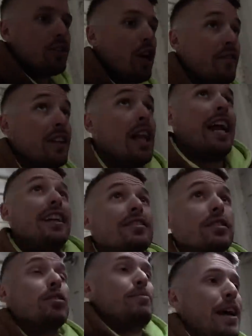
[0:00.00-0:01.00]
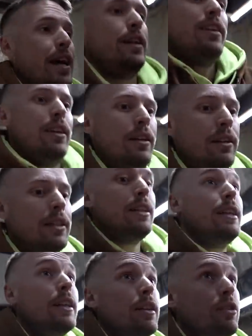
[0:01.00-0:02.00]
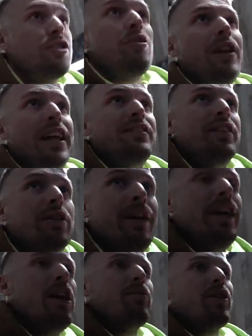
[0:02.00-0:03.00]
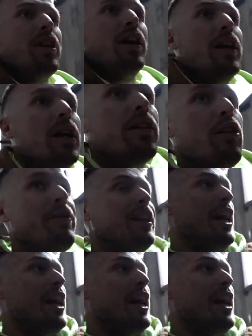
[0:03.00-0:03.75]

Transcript: Sorry if the lighting's a little bad. There's no lights in here right now. We're gonna, there'll be